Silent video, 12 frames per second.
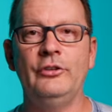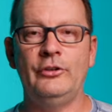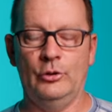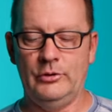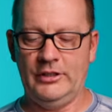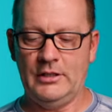you're
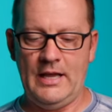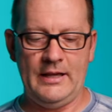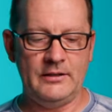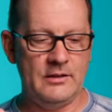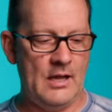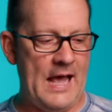doing
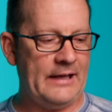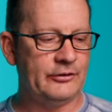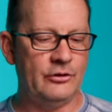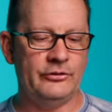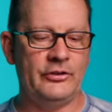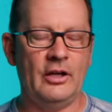and
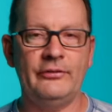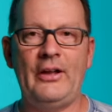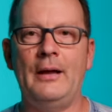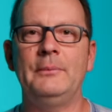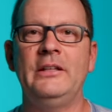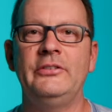ask yourself yourself
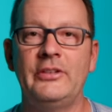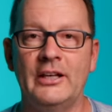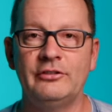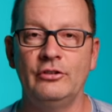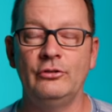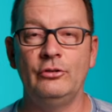how many
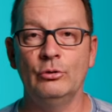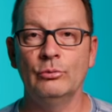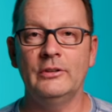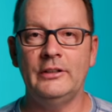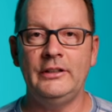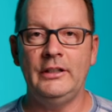sections you
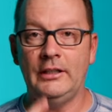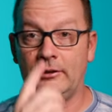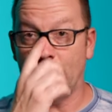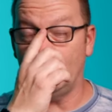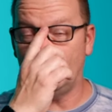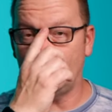really need in your